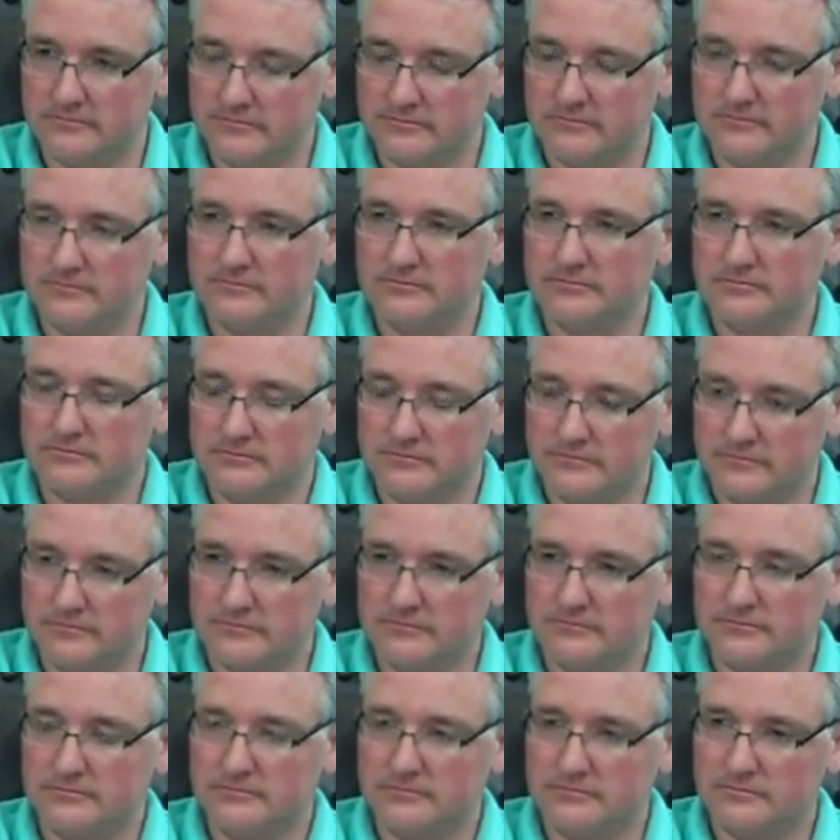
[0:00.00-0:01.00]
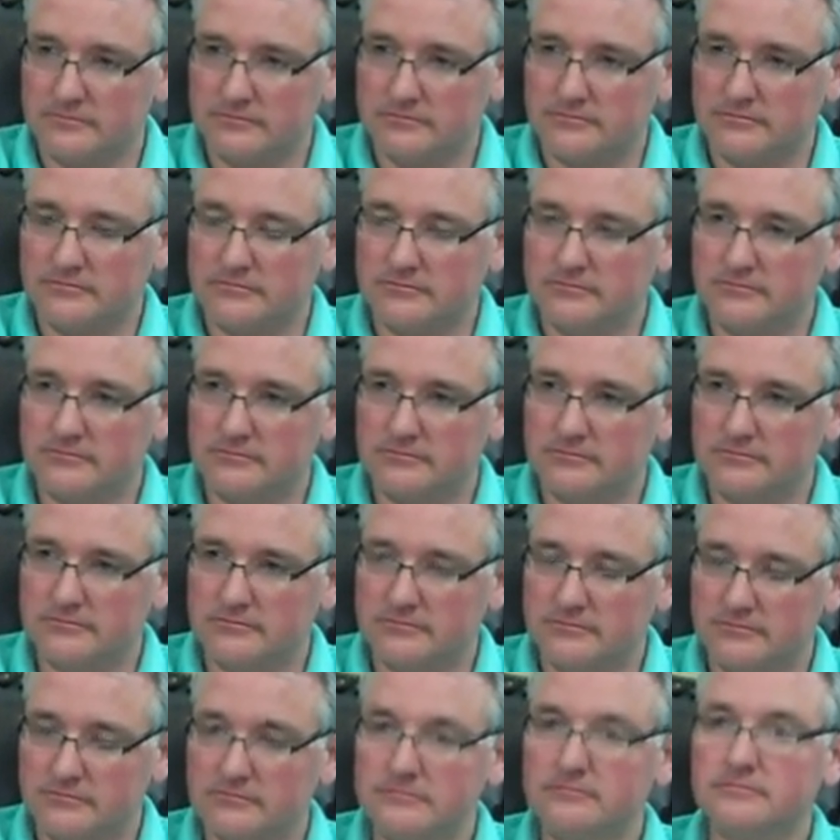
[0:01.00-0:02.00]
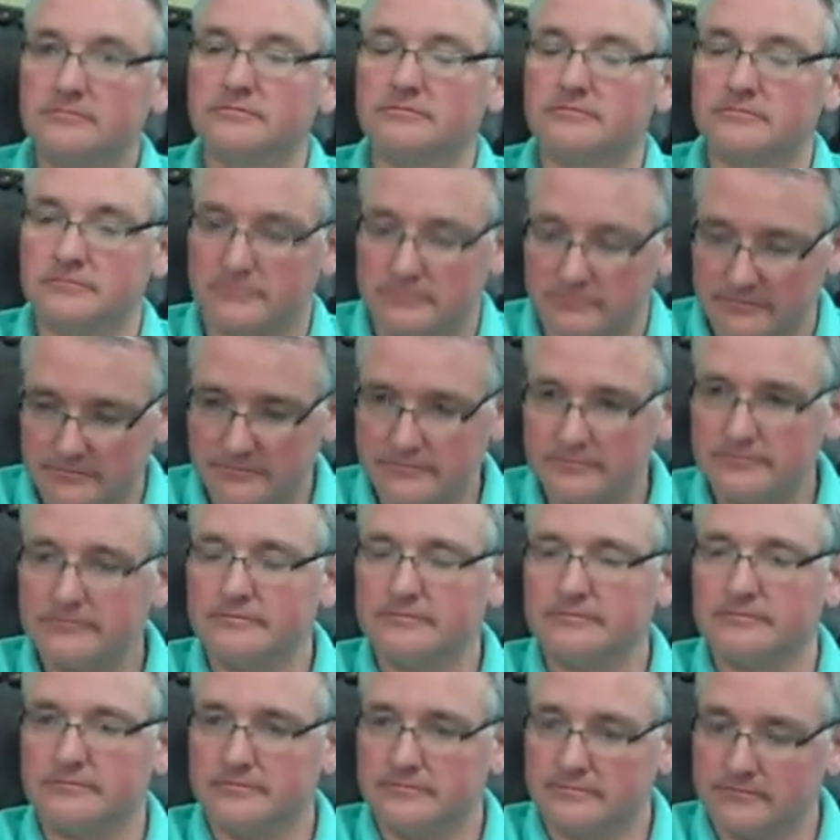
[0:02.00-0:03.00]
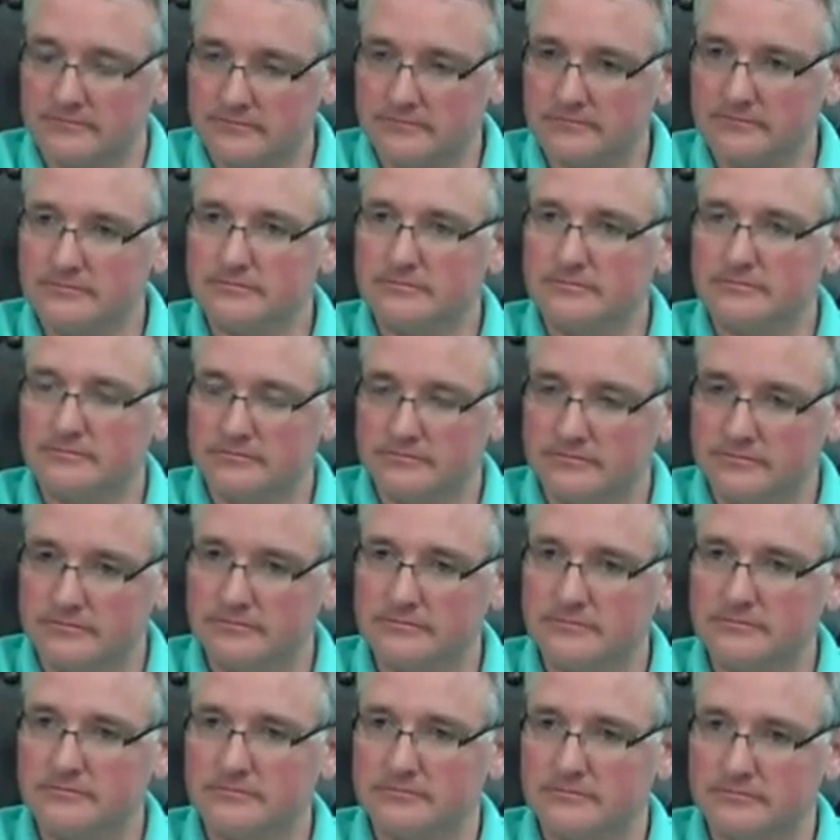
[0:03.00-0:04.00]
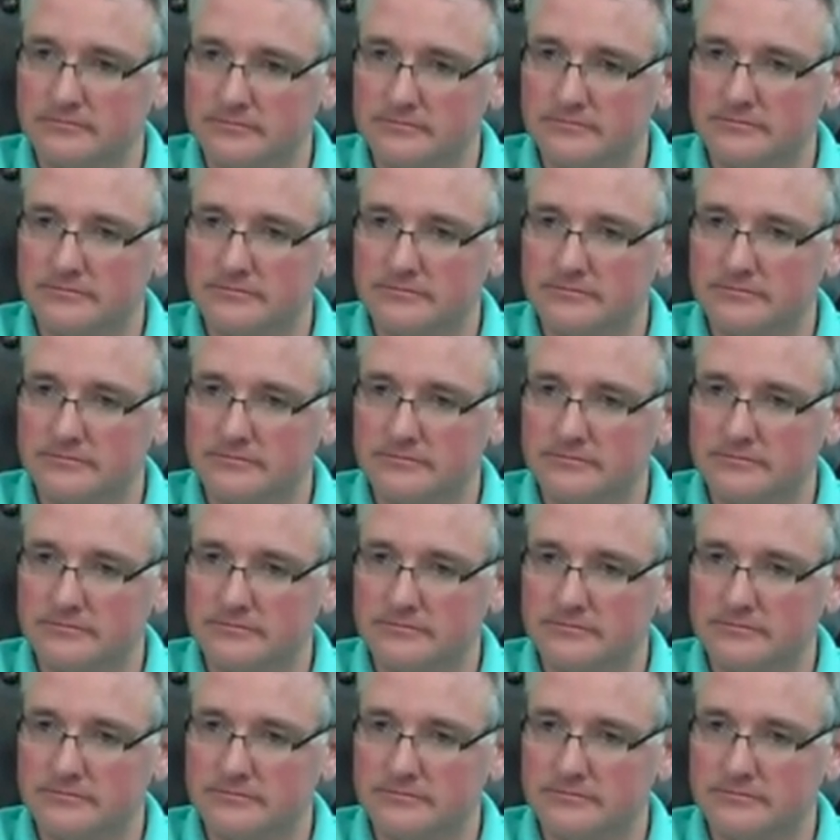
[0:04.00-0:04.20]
(not speaking)